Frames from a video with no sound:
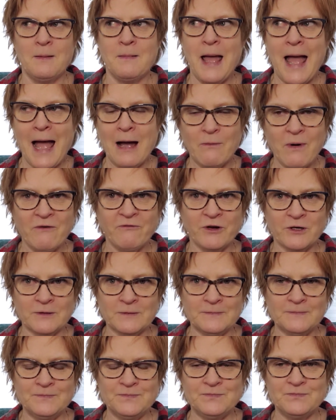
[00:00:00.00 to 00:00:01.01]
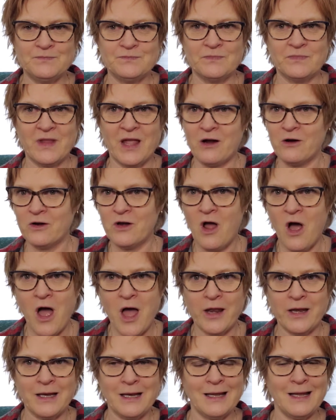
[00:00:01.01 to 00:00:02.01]
However, they're
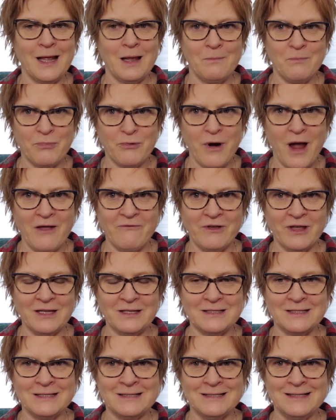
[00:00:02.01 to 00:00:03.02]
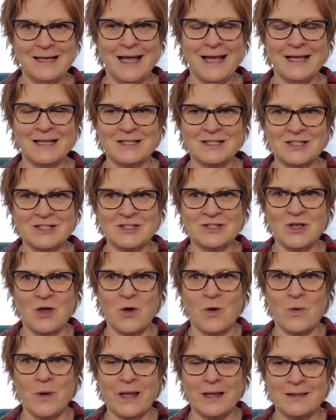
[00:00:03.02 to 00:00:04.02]
not private, and
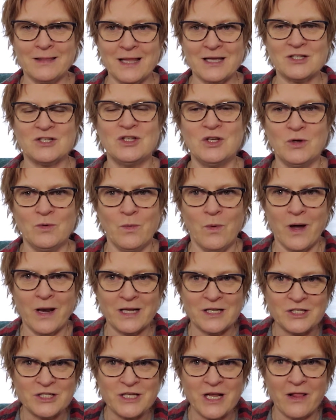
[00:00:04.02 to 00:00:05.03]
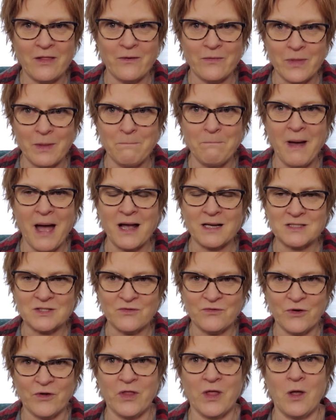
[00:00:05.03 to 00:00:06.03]
so unless you want to shell out the bucks
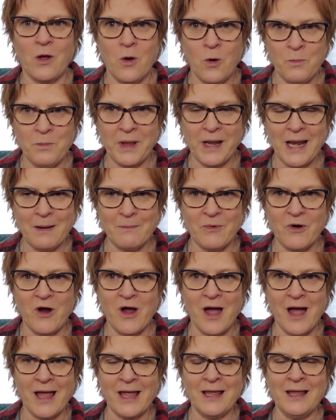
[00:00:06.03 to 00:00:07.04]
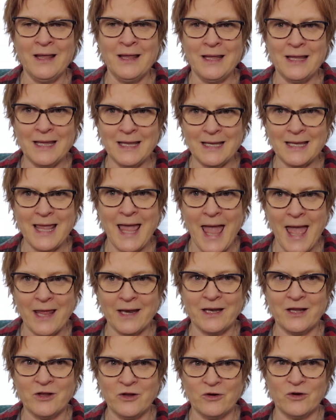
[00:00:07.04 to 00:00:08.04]
for the open MRI in
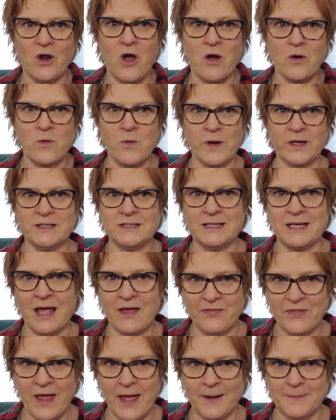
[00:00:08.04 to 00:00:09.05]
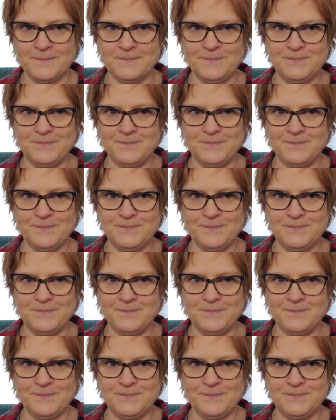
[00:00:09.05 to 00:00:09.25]
Canada, you're not going to get that.